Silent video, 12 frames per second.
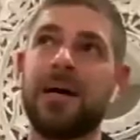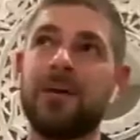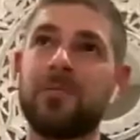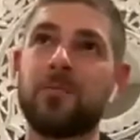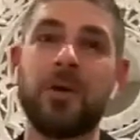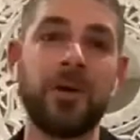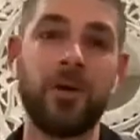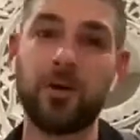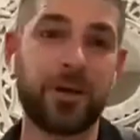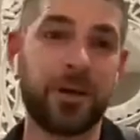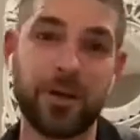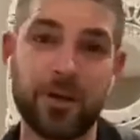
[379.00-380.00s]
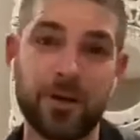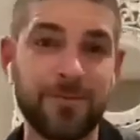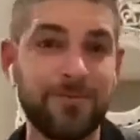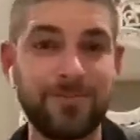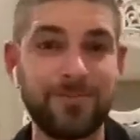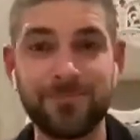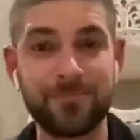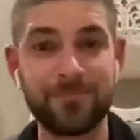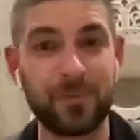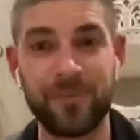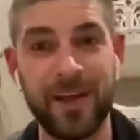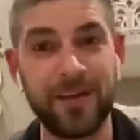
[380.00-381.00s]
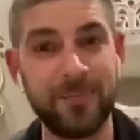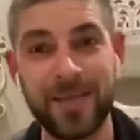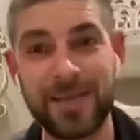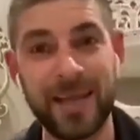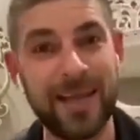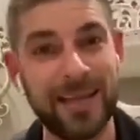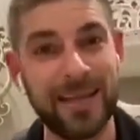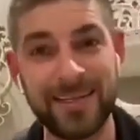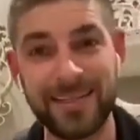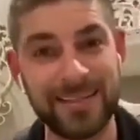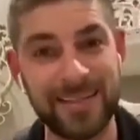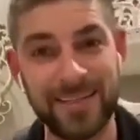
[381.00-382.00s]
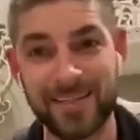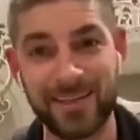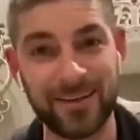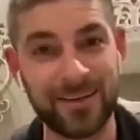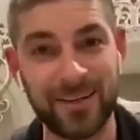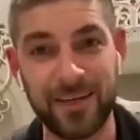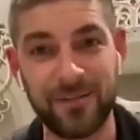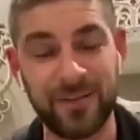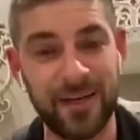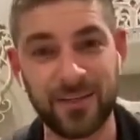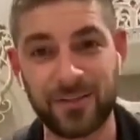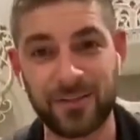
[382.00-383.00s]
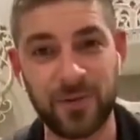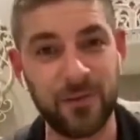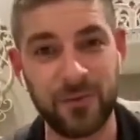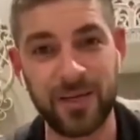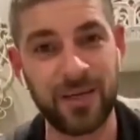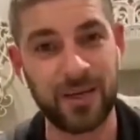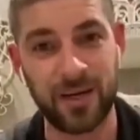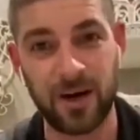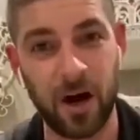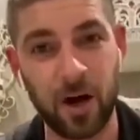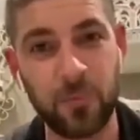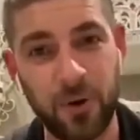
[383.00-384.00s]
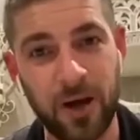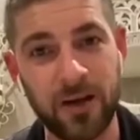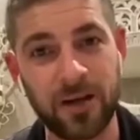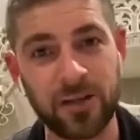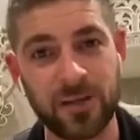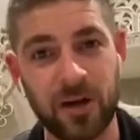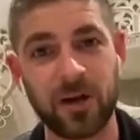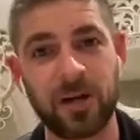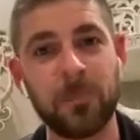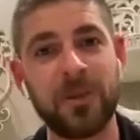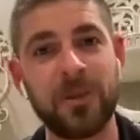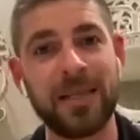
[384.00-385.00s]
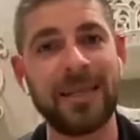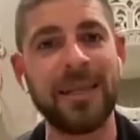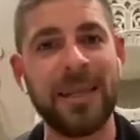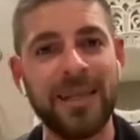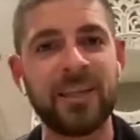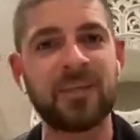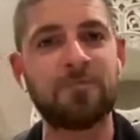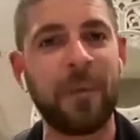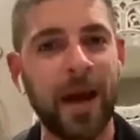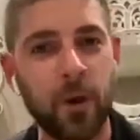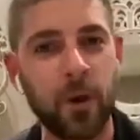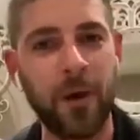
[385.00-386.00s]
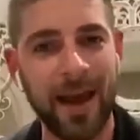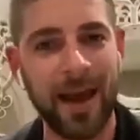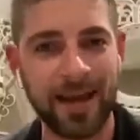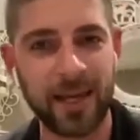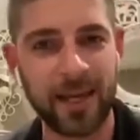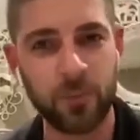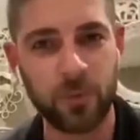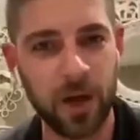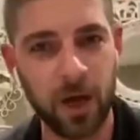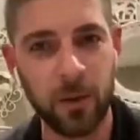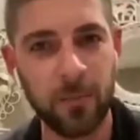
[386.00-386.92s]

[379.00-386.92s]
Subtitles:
We don't cure, prevent, mitigate any disease here at LifeVantage. Our products are completely in this biohacking realm.